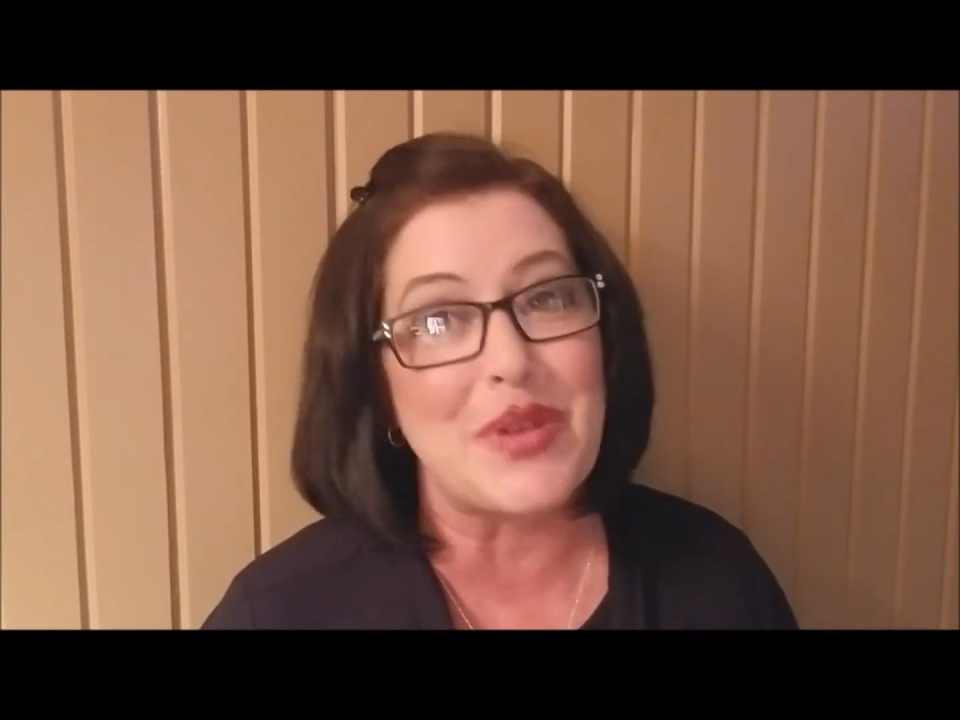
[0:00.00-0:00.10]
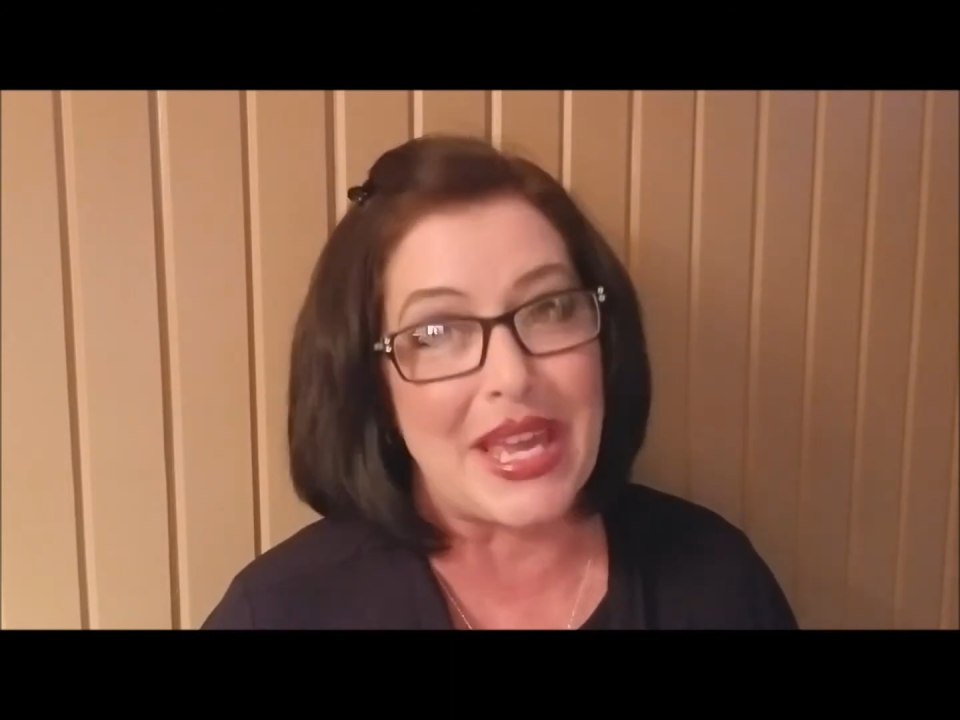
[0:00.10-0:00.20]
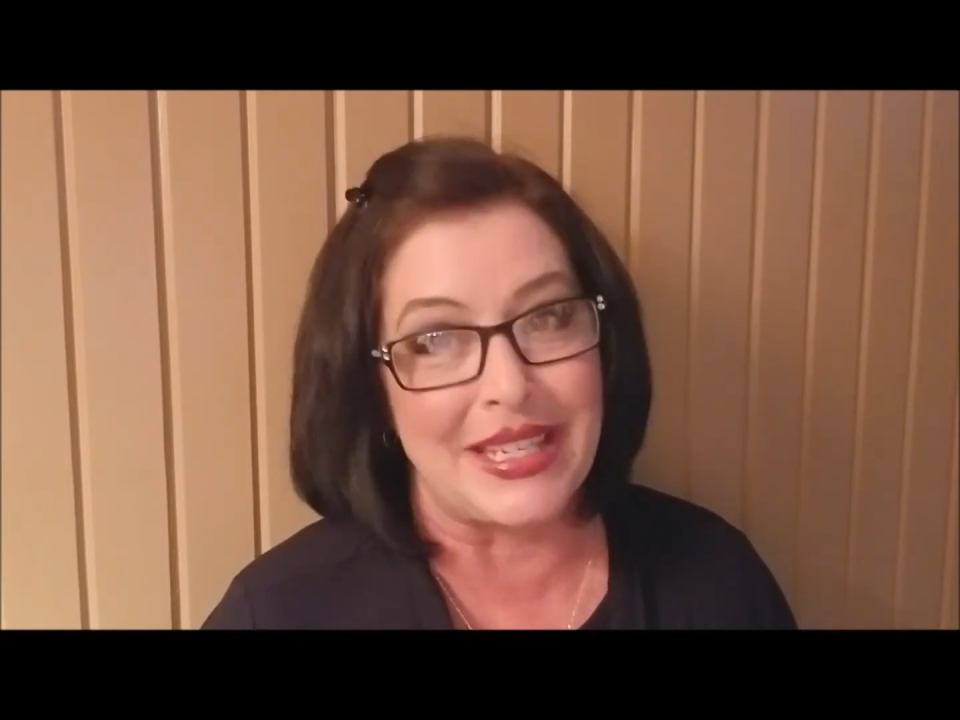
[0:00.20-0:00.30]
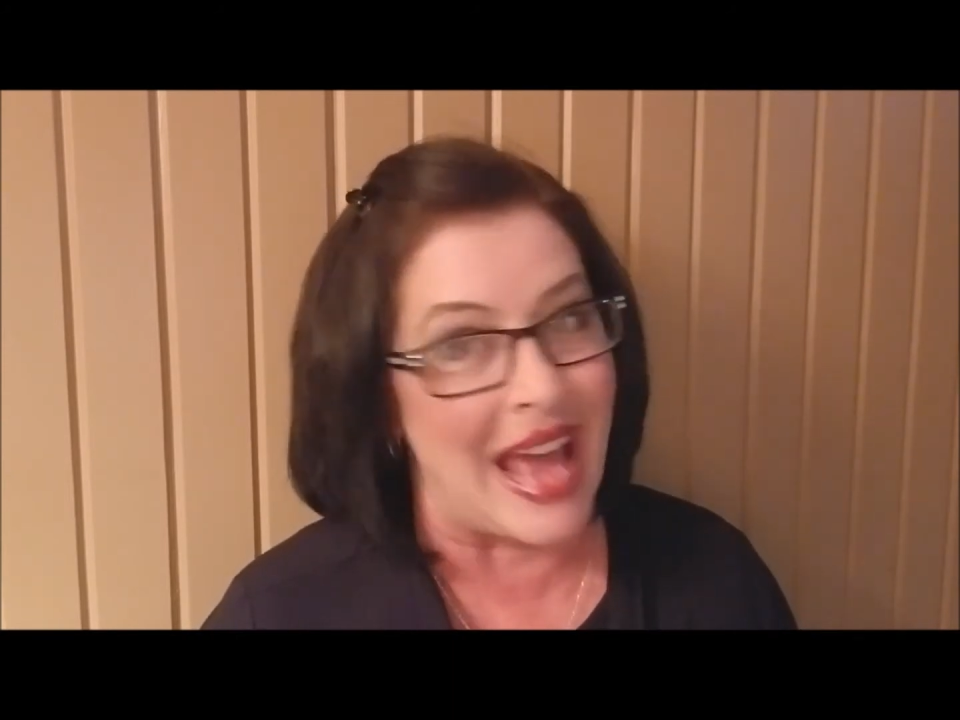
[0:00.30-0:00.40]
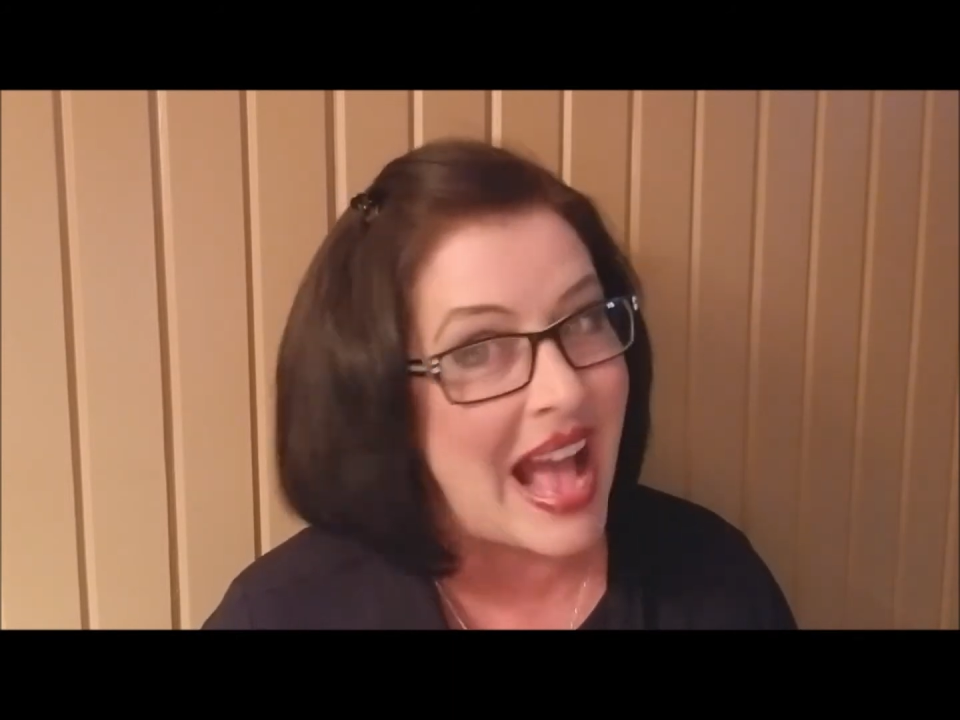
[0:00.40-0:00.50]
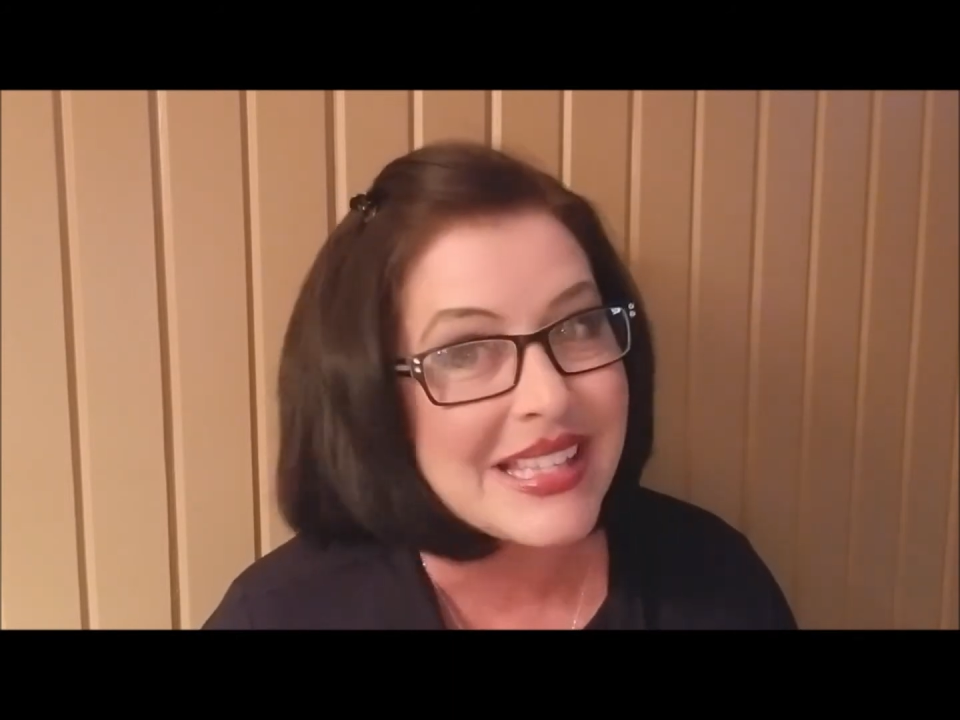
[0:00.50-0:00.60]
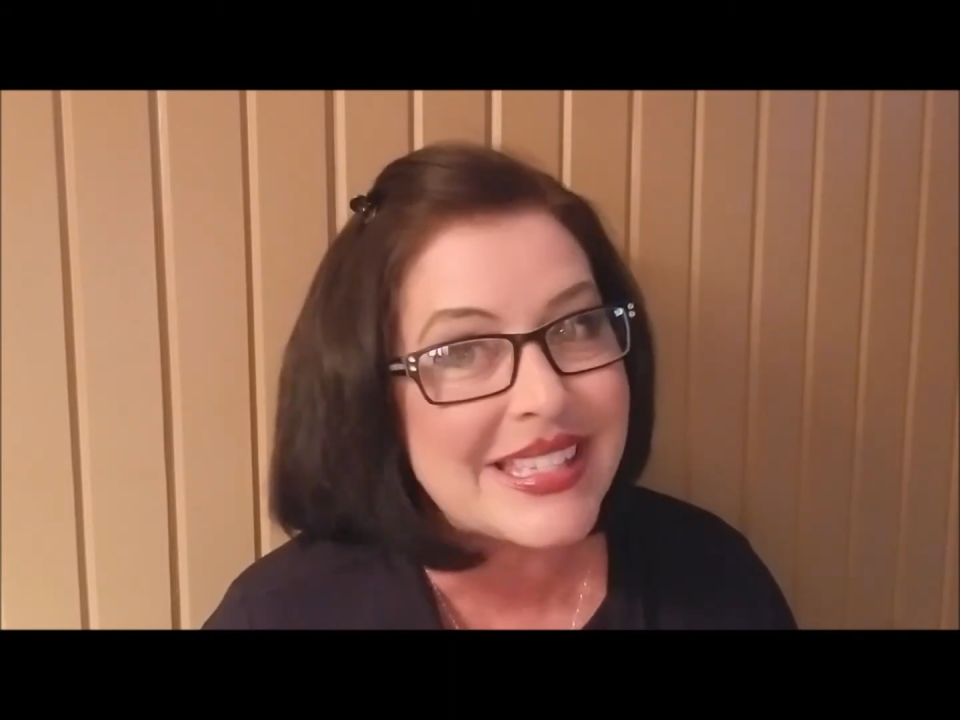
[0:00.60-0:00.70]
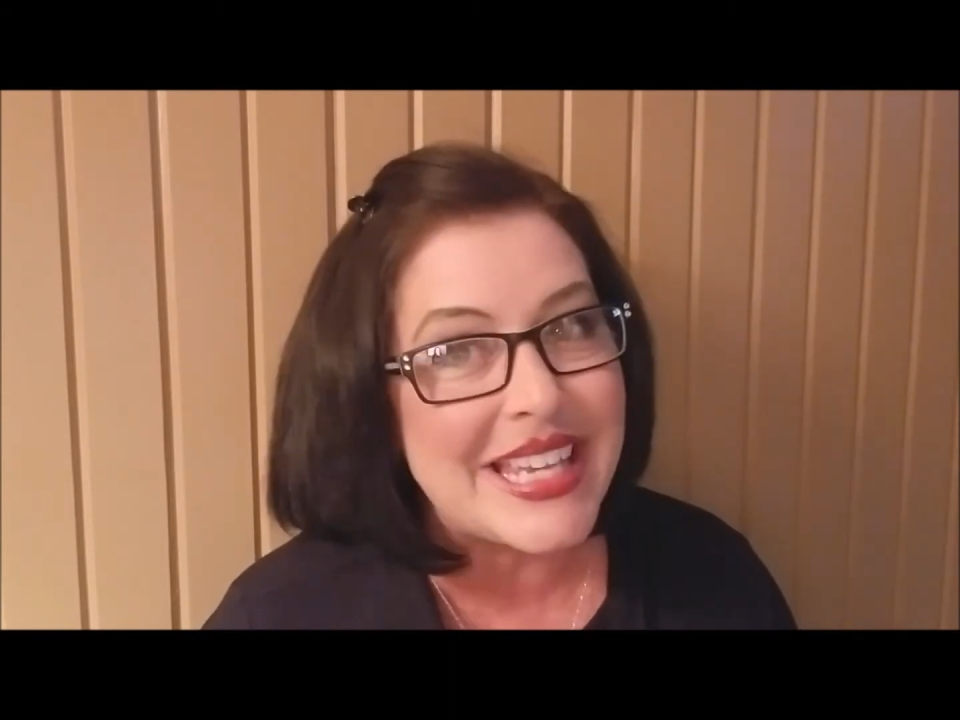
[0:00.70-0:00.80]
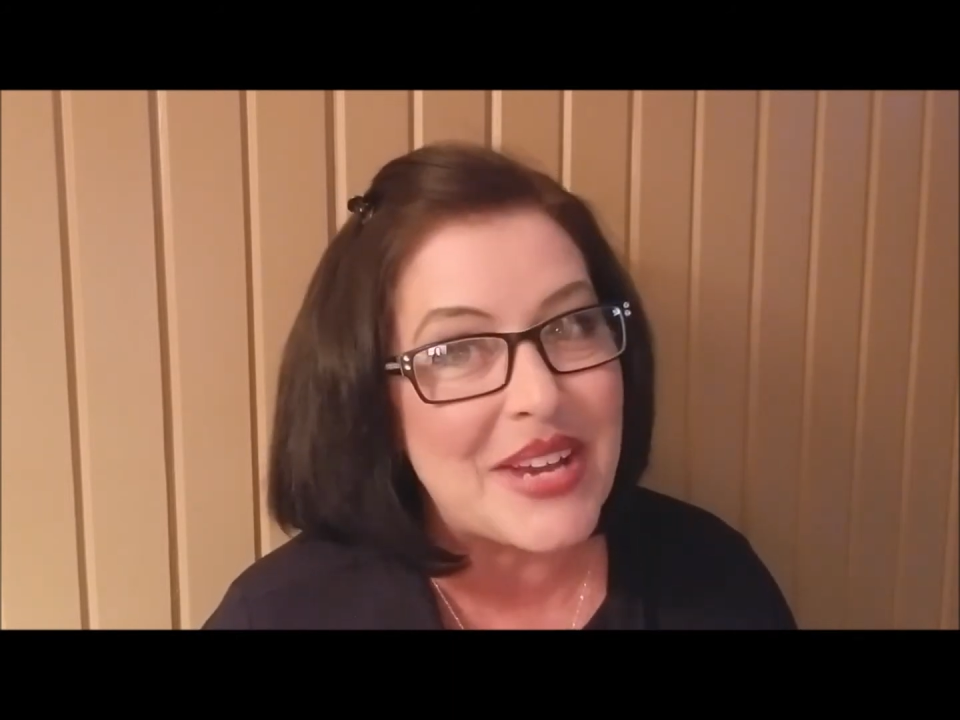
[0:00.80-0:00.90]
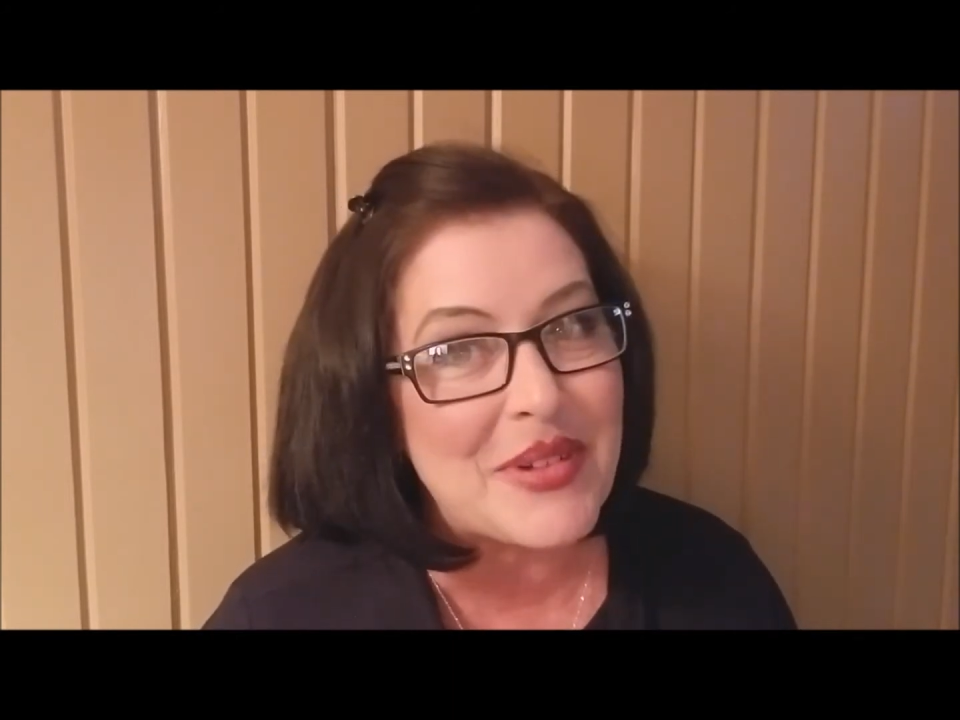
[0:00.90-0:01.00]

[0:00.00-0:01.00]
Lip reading: cannot see it